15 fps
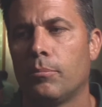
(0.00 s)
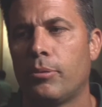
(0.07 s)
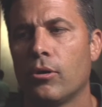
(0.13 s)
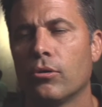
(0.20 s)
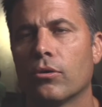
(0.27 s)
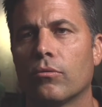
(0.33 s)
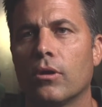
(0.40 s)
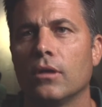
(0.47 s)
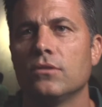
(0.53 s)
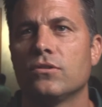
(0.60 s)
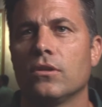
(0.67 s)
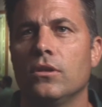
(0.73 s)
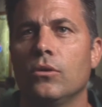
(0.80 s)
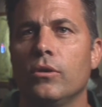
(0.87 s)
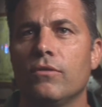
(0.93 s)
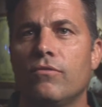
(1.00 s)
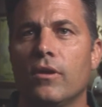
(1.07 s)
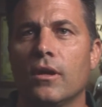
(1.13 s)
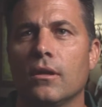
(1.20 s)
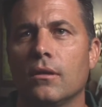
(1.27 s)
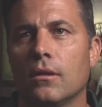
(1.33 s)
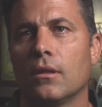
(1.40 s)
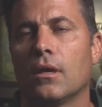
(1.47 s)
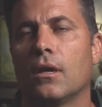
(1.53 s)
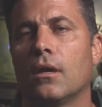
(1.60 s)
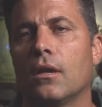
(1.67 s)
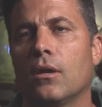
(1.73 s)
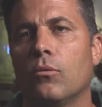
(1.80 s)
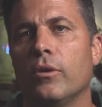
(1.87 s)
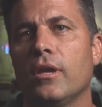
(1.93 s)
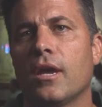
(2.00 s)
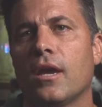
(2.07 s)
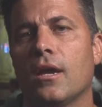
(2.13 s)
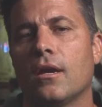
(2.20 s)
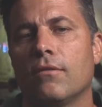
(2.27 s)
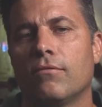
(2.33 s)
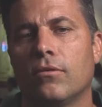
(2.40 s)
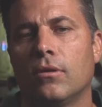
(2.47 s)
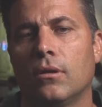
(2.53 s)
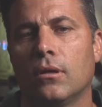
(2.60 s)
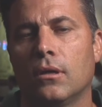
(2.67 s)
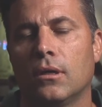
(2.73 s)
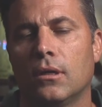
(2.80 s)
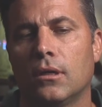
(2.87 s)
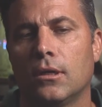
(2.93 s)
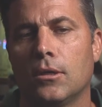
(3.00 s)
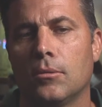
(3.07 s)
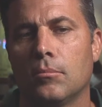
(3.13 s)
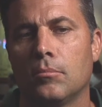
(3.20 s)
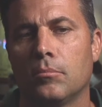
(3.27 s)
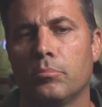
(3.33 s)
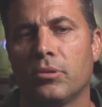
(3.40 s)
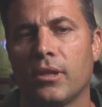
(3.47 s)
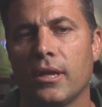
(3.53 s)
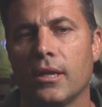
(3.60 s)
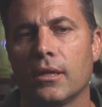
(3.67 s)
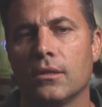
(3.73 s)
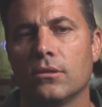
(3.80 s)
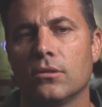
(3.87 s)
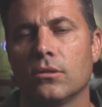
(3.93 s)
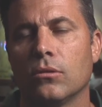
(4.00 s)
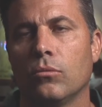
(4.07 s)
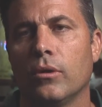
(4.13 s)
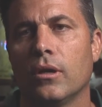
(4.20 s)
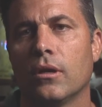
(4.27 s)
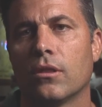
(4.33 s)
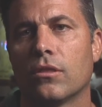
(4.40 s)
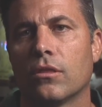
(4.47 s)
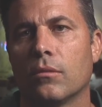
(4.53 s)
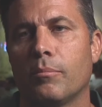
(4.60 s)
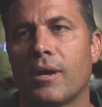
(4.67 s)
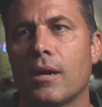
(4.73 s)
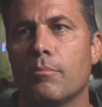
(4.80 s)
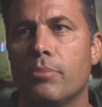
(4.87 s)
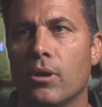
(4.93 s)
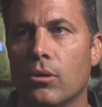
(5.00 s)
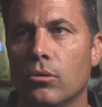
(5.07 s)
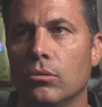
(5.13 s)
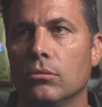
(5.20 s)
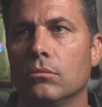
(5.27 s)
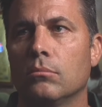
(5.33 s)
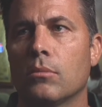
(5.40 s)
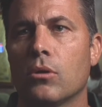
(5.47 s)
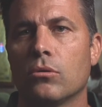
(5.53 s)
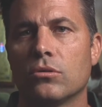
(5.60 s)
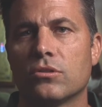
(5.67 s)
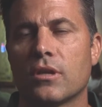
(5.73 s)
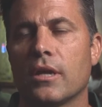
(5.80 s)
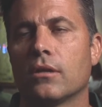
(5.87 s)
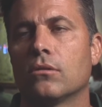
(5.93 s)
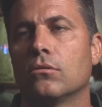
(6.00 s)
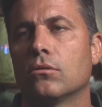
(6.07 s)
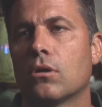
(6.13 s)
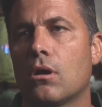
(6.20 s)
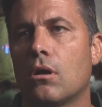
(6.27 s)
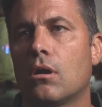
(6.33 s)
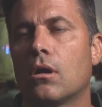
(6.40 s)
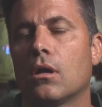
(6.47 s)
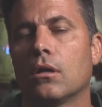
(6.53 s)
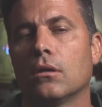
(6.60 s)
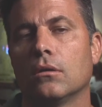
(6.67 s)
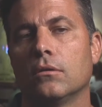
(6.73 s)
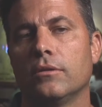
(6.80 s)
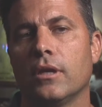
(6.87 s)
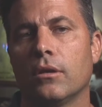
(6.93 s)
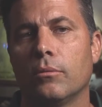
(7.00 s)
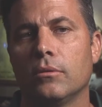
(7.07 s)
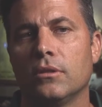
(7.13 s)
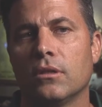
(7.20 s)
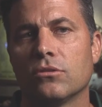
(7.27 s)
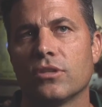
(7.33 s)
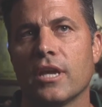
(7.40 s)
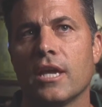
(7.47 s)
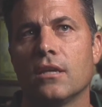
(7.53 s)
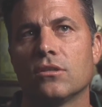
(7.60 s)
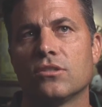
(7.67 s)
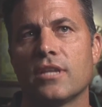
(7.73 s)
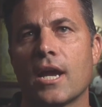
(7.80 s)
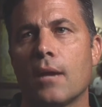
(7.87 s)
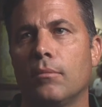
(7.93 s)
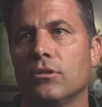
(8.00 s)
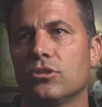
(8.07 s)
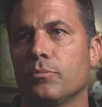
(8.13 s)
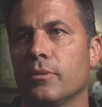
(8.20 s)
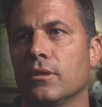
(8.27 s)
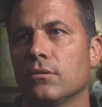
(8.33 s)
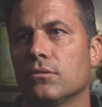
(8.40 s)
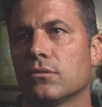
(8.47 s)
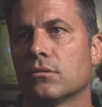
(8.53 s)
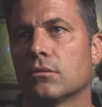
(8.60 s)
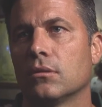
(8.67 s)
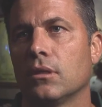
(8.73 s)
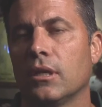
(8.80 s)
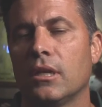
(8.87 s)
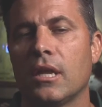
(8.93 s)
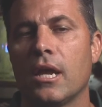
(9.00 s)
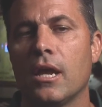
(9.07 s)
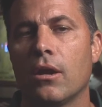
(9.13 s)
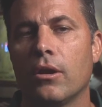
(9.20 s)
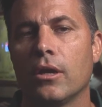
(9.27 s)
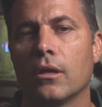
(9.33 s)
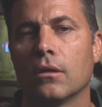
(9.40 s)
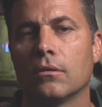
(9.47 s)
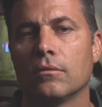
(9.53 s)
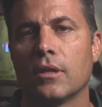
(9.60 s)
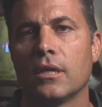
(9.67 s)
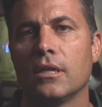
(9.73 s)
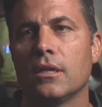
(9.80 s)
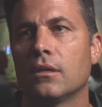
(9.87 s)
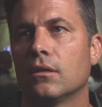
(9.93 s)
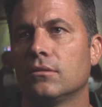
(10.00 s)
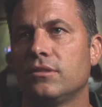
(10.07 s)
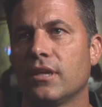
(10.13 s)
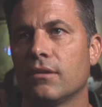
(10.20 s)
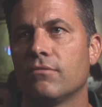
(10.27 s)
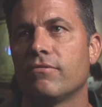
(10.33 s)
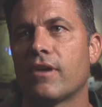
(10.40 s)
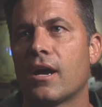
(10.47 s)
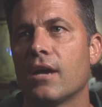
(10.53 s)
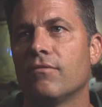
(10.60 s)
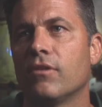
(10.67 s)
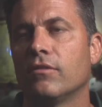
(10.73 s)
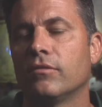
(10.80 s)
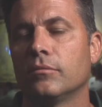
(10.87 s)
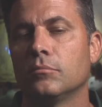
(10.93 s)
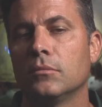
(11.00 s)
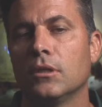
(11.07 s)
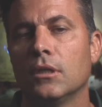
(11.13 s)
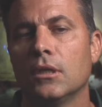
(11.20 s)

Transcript: Poker Run's a new event that we have planned with by boat, motorcycle, car. There's eight establishments in the area. They need to attend five of them.